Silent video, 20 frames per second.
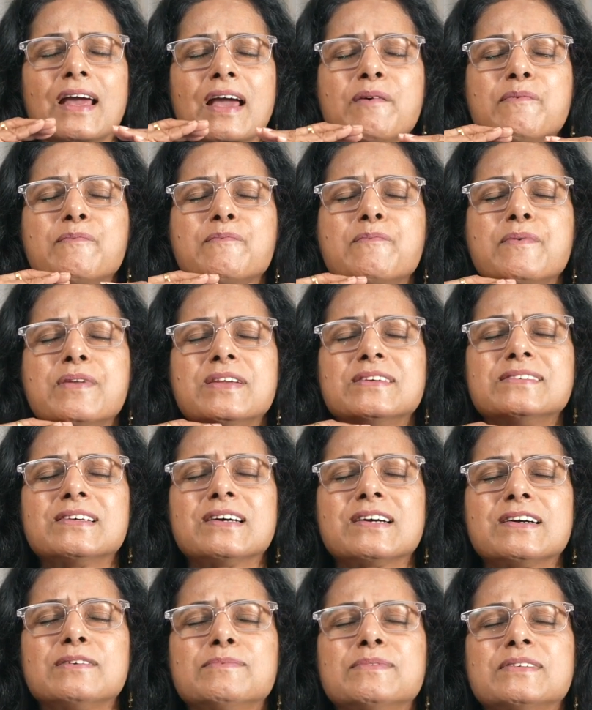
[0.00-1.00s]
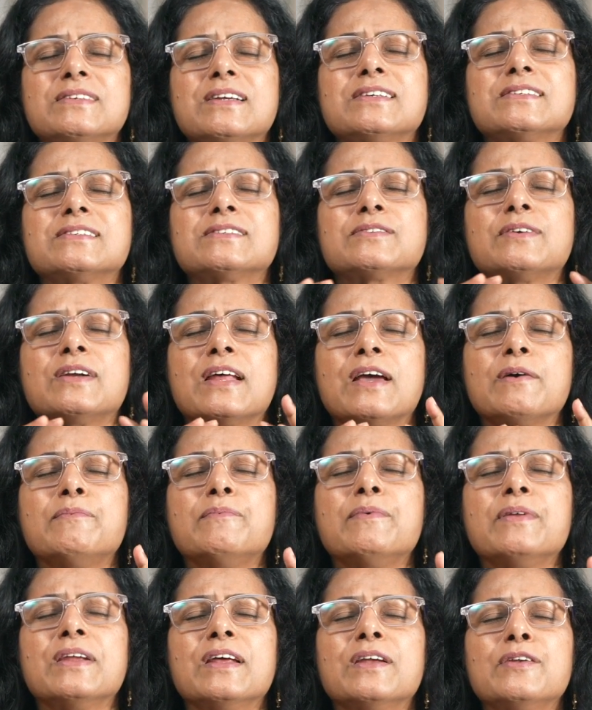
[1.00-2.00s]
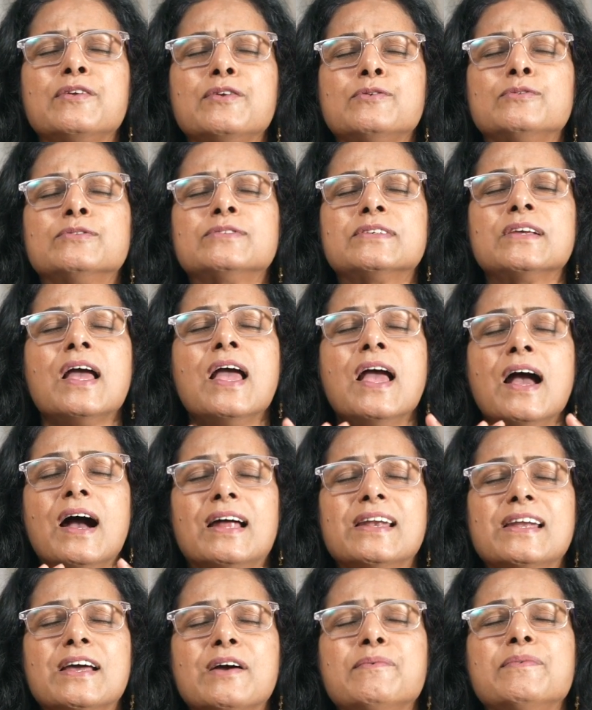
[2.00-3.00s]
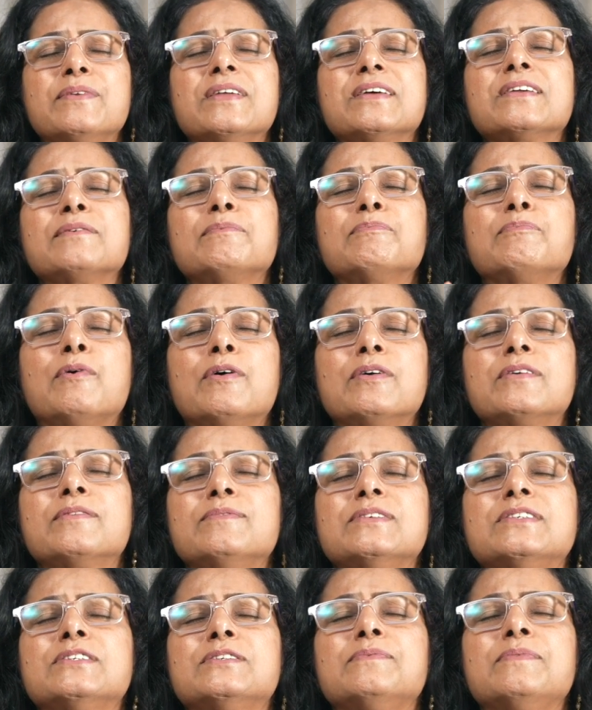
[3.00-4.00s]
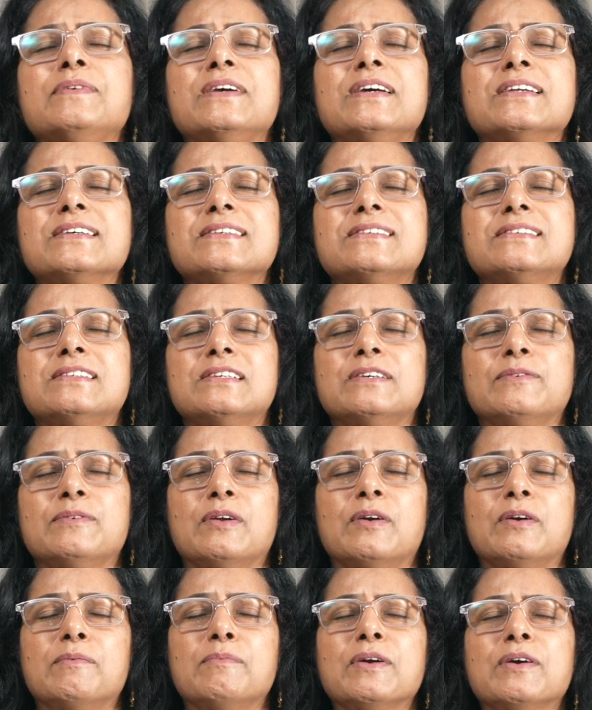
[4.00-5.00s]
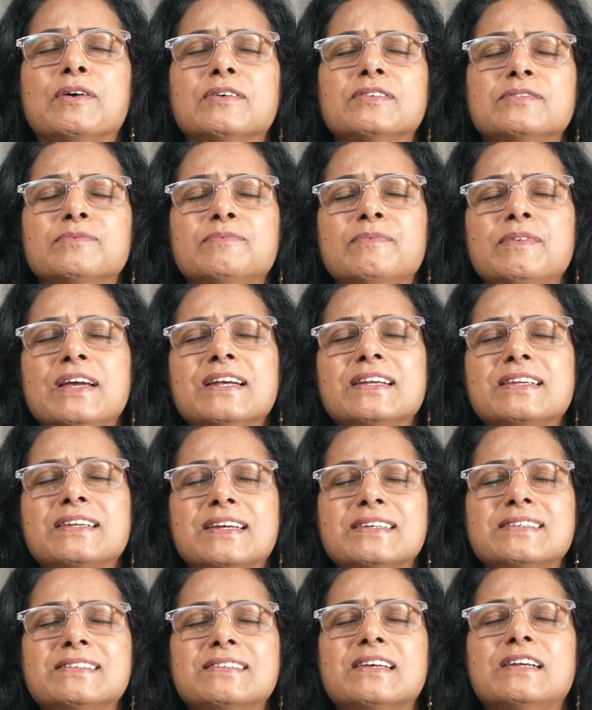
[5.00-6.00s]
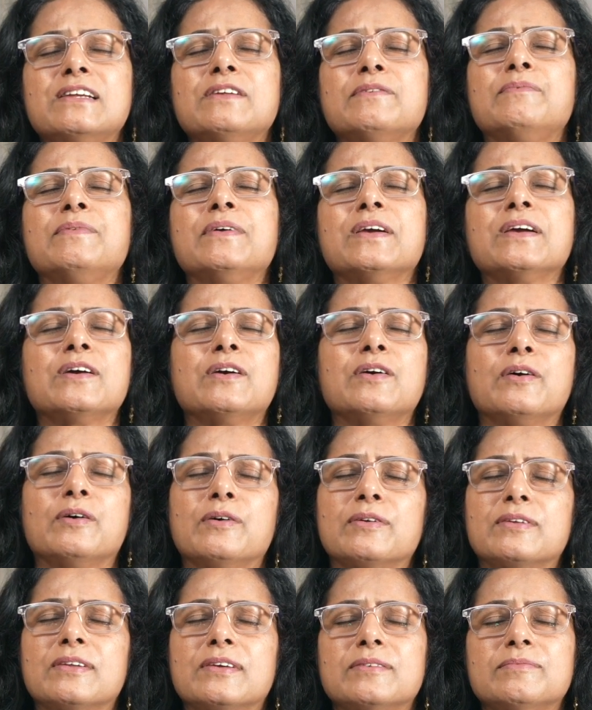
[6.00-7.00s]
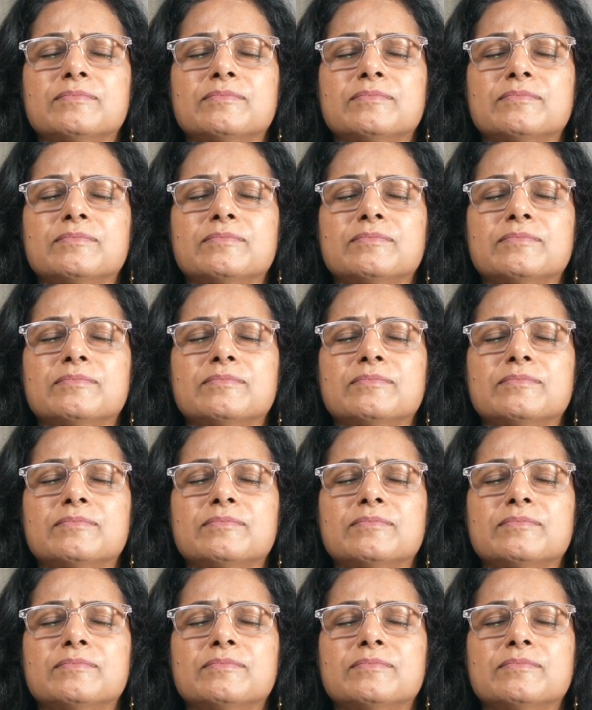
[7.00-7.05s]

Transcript: every circumstances, on every news and every report which we receive, Lord, because we trust the living God.